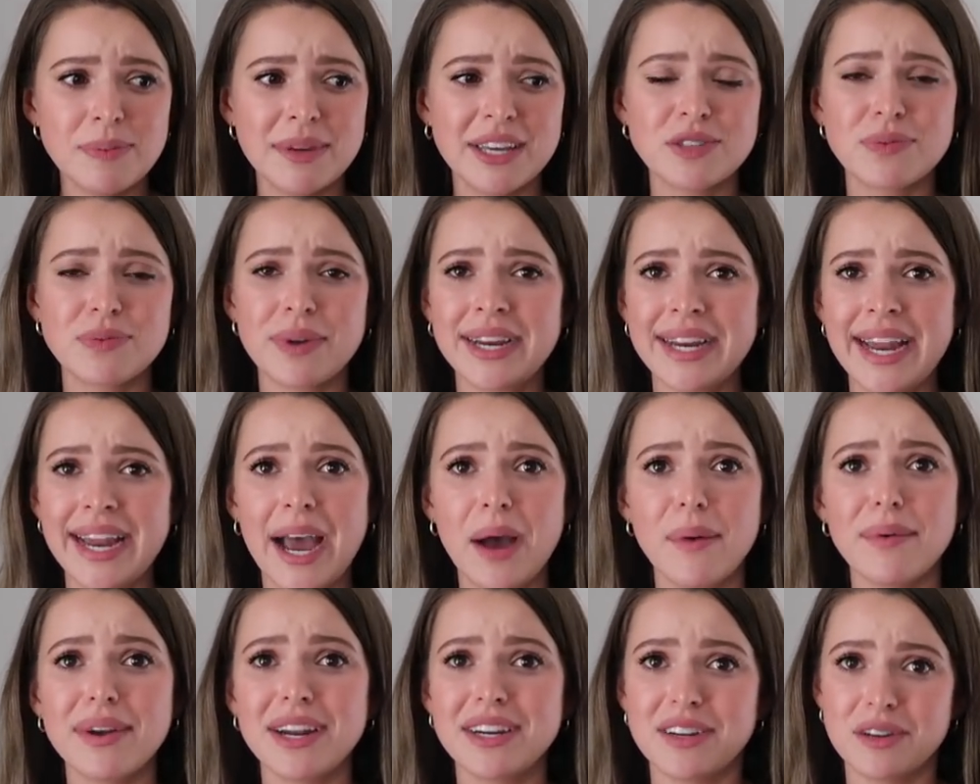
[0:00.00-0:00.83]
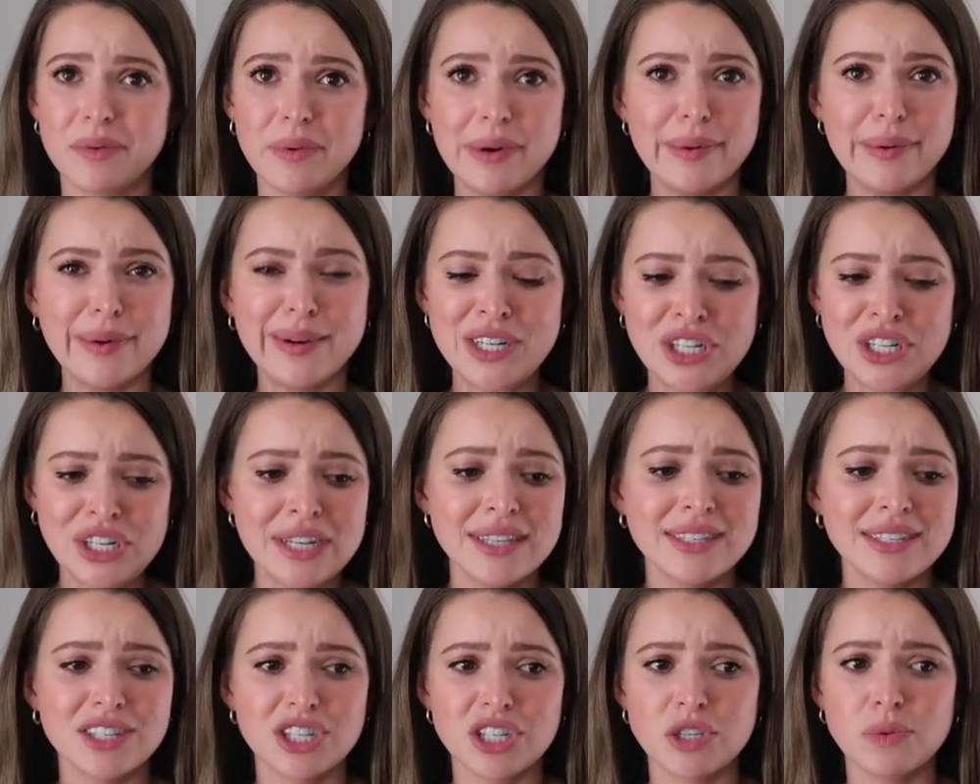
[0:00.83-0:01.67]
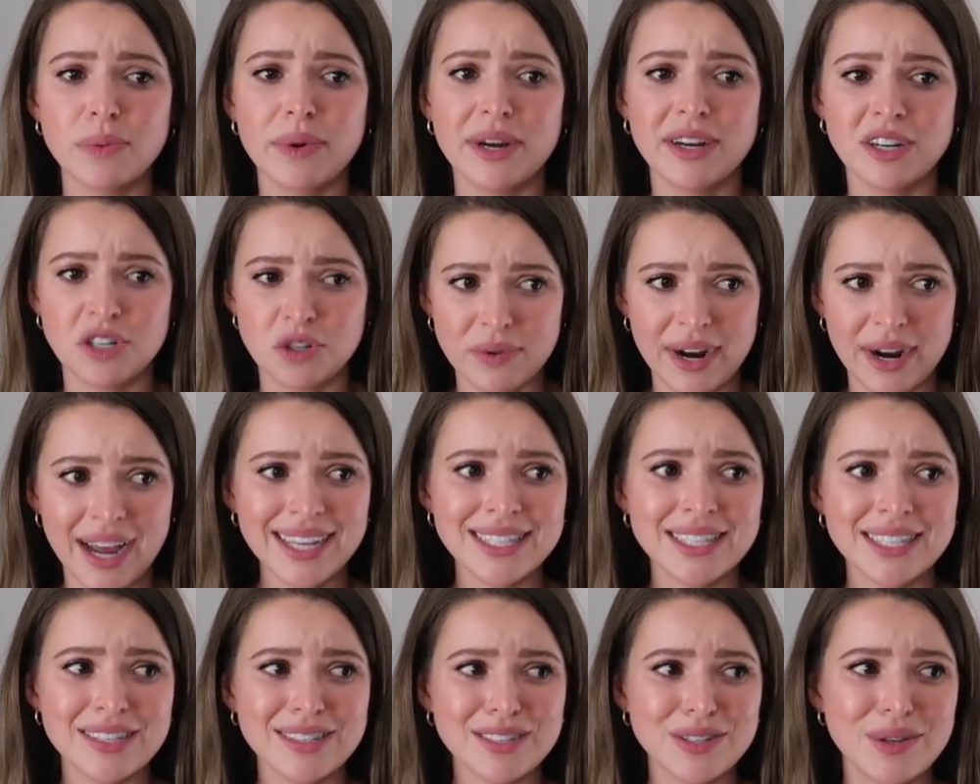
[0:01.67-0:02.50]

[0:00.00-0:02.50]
because right now when I don't want to wear jeans I just wear a dress